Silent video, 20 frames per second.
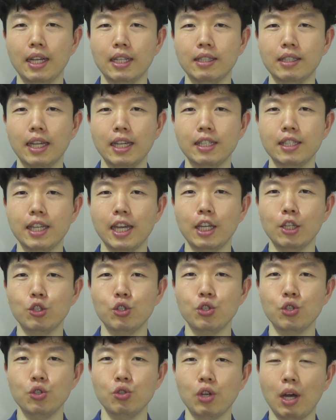they tend
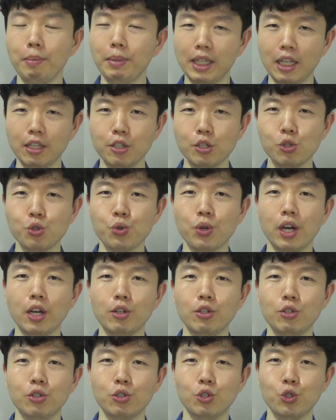to, I mean, they just try
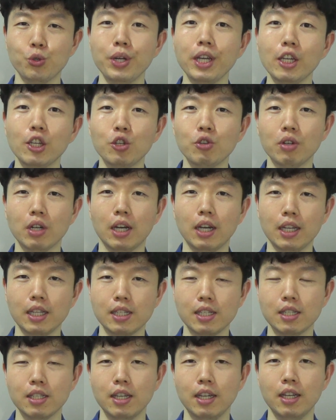to trick you
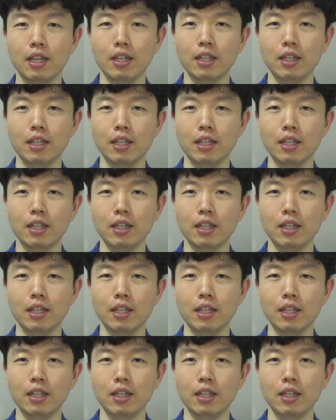guys